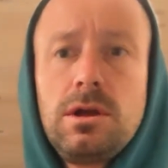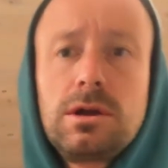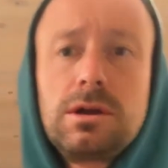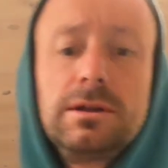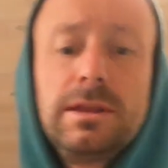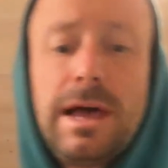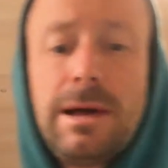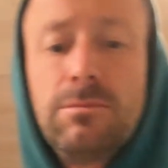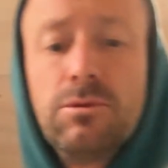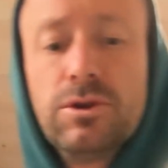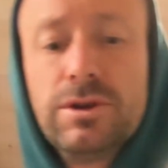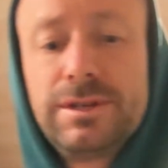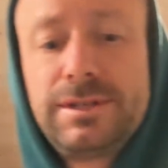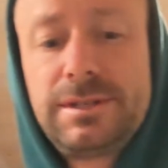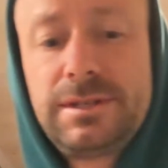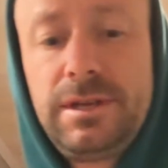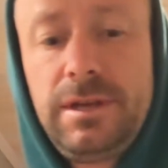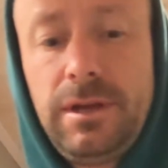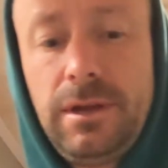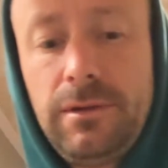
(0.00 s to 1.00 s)

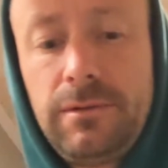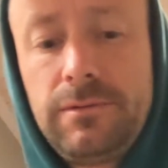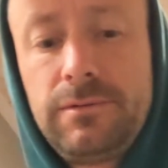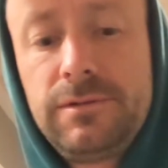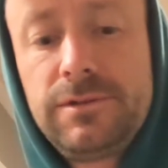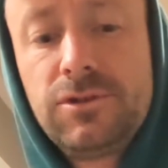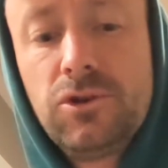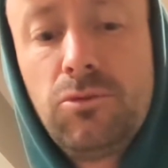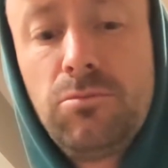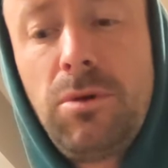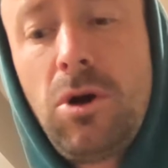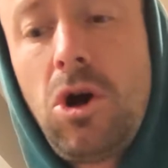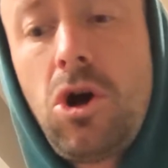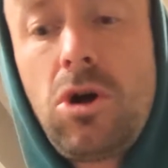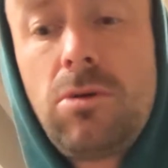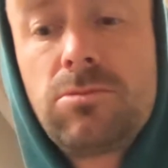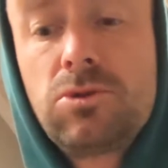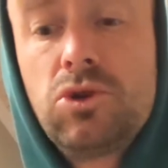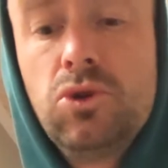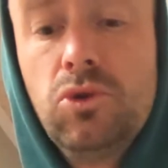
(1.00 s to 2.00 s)
glabrous skin. So
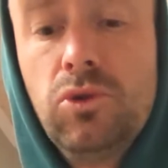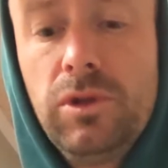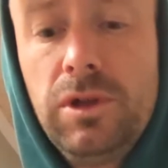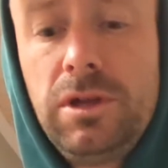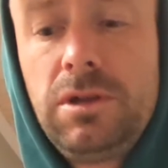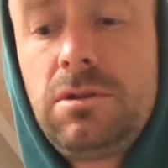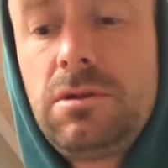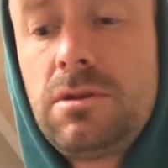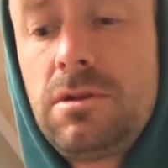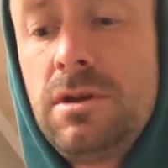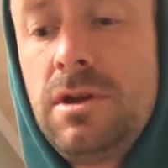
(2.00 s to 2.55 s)
palm cooling